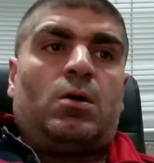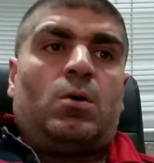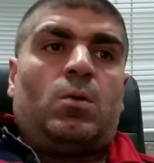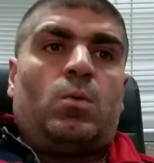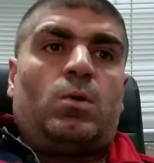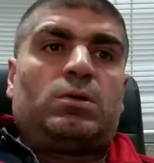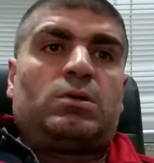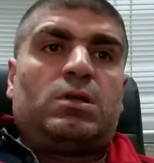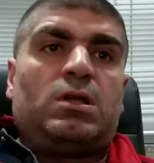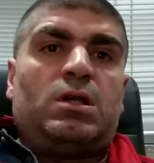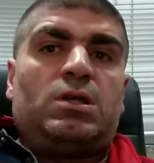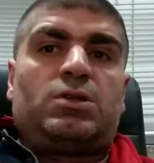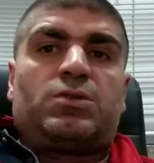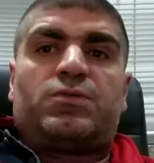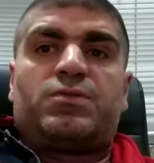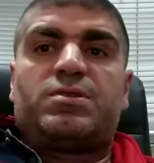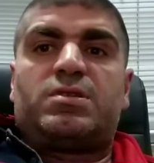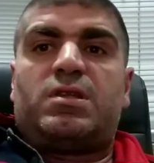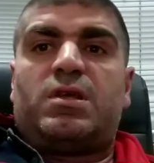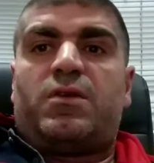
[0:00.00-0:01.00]
what an
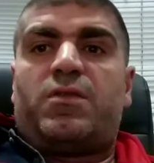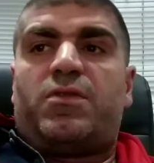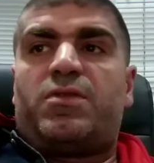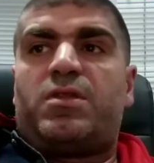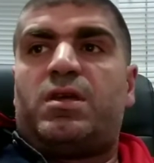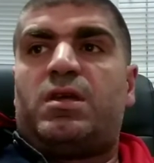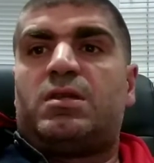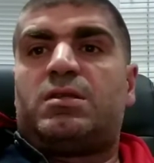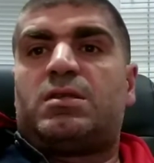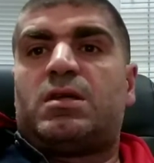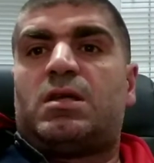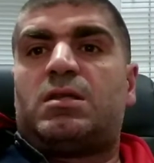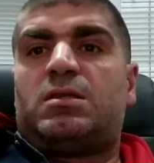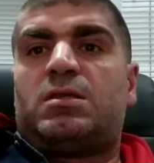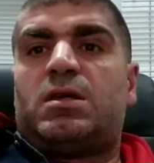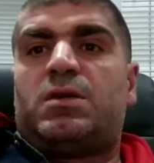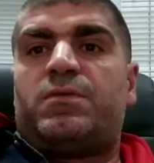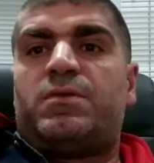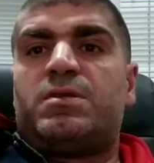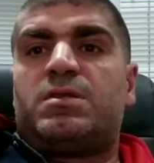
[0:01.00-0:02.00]
interesting thing that
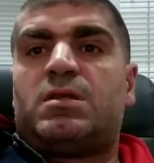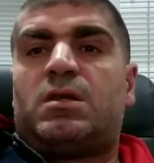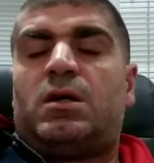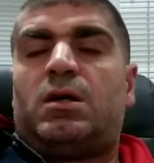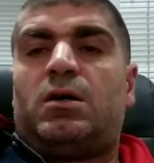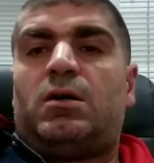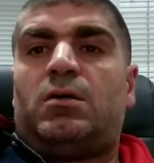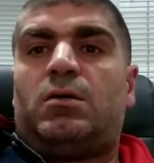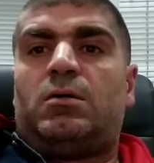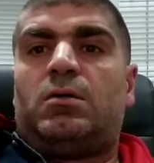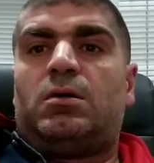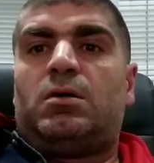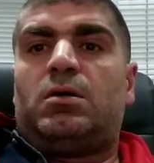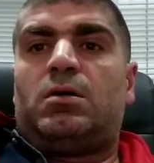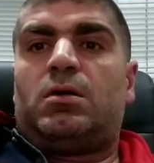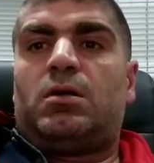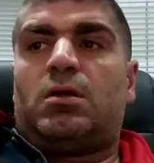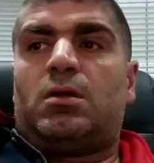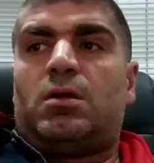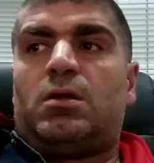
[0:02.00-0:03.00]
there is
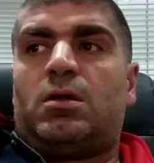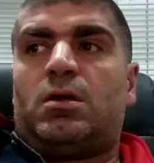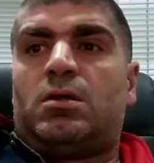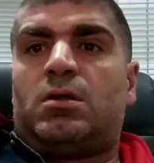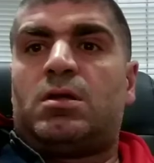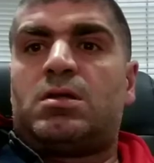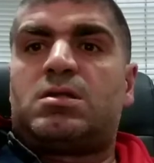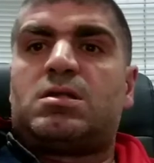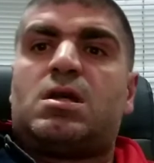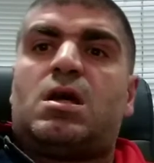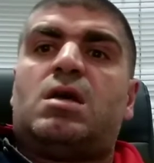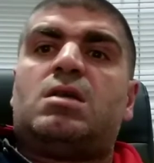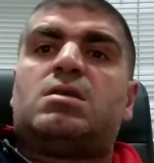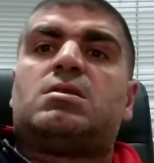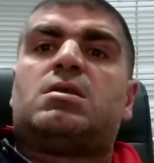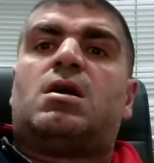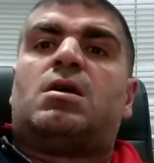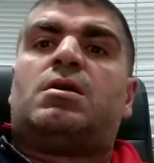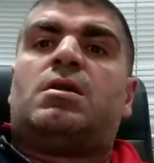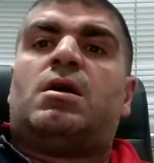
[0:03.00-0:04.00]
the signs
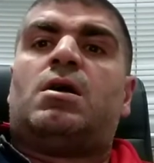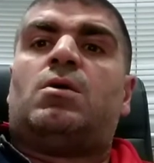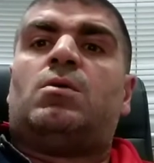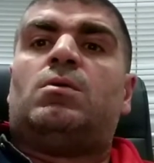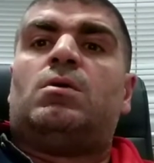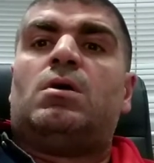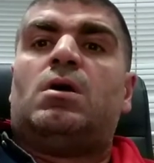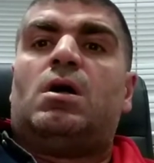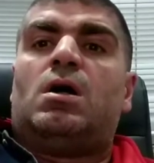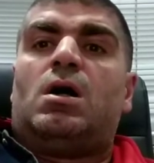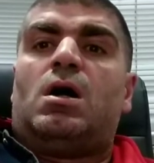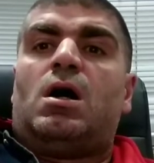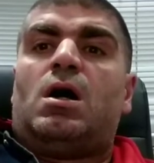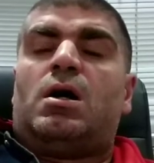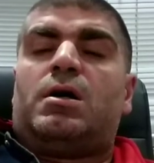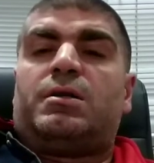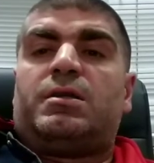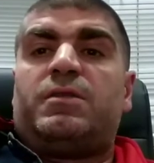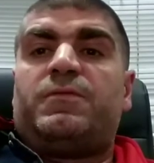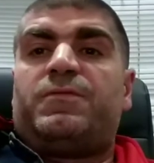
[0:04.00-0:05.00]

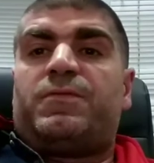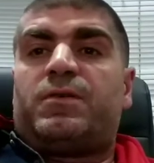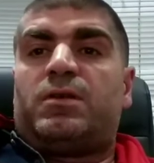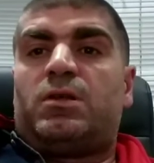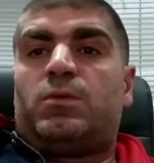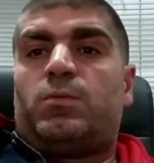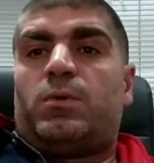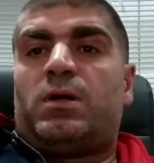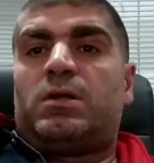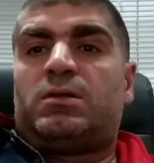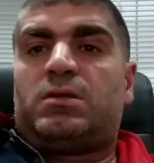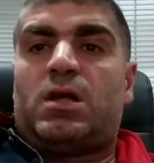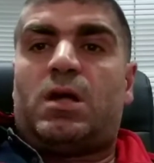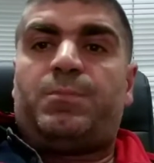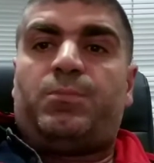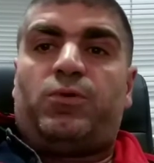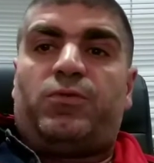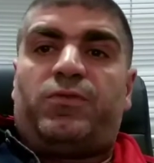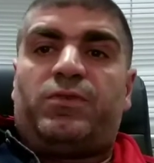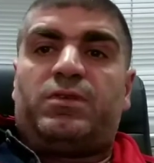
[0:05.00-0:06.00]
are different. One
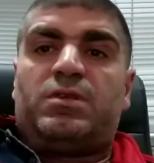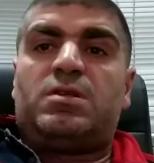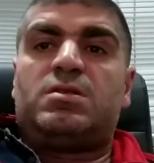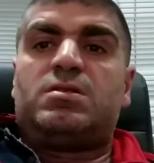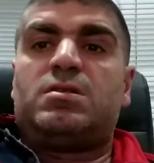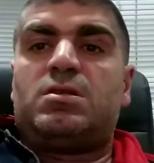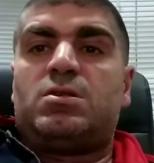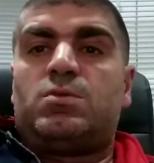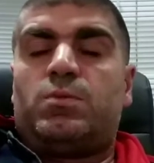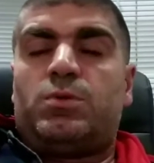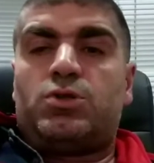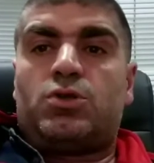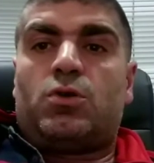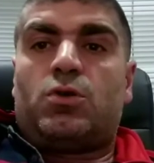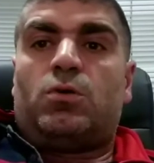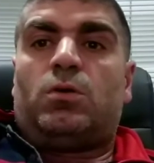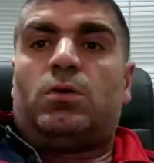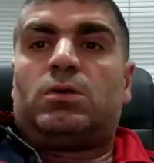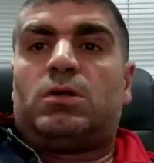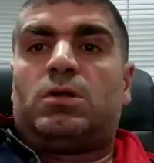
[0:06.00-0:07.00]
type of a disease which
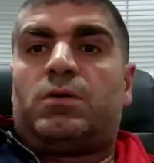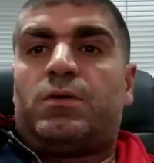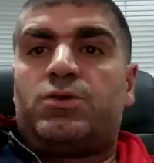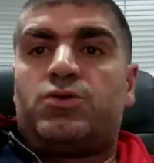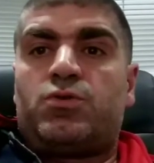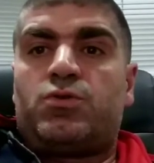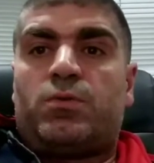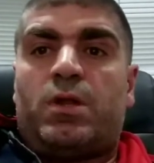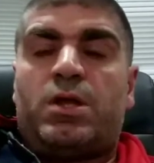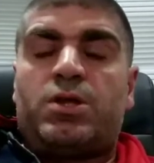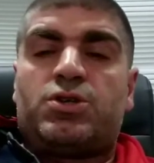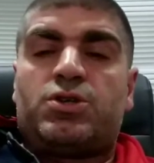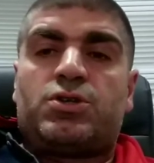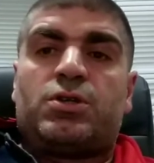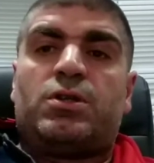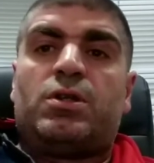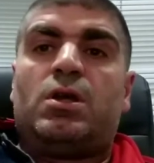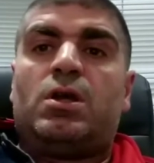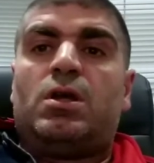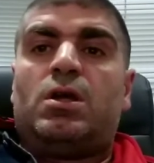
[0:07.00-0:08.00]
called the
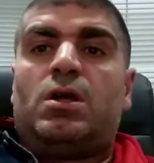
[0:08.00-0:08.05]
regulation